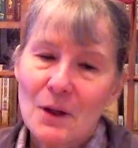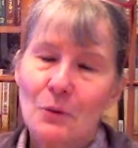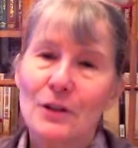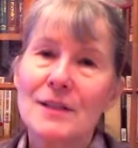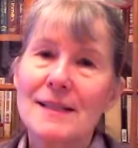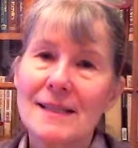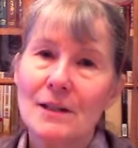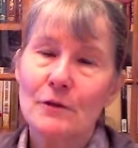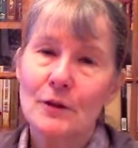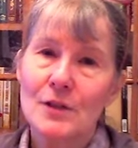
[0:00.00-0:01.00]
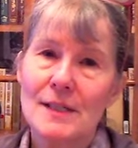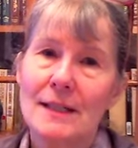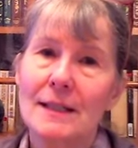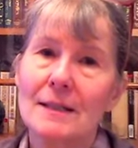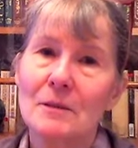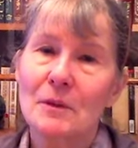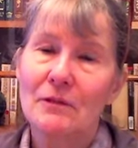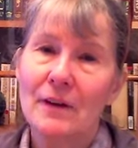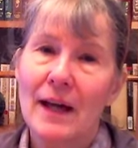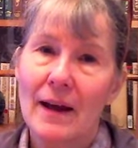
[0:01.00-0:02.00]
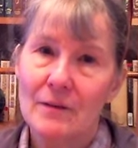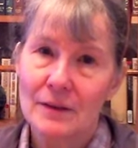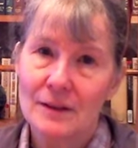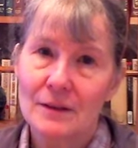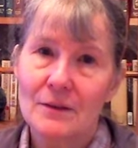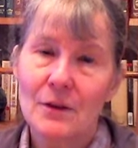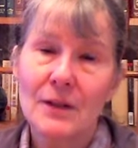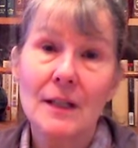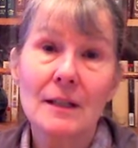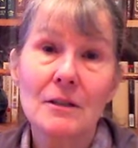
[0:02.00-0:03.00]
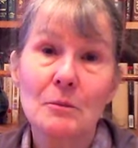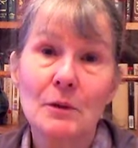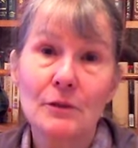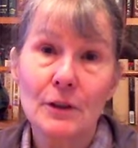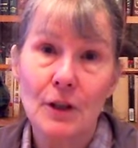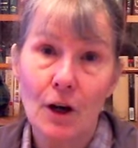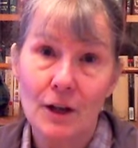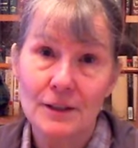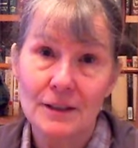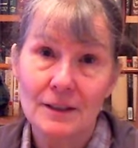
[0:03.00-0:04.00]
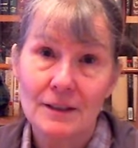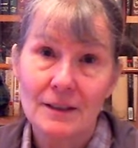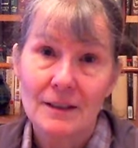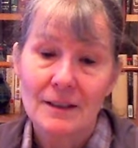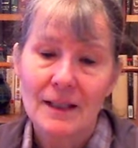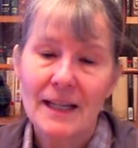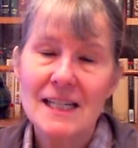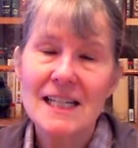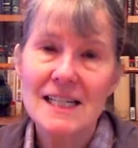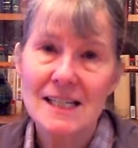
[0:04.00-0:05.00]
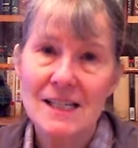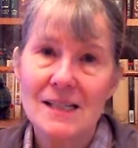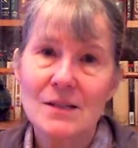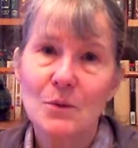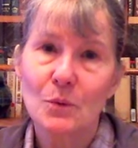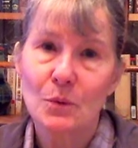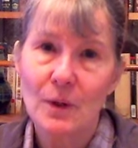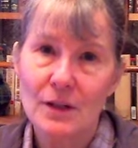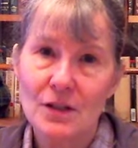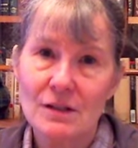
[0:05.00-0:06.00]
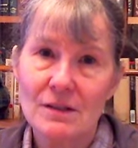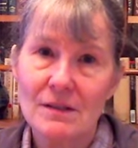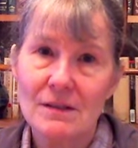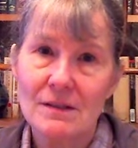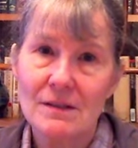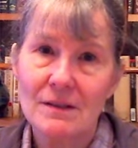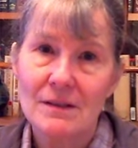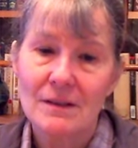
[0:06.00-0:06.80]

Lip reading: We're to seek first the kingdom of heaven, or the kingdom of God and his righteousness.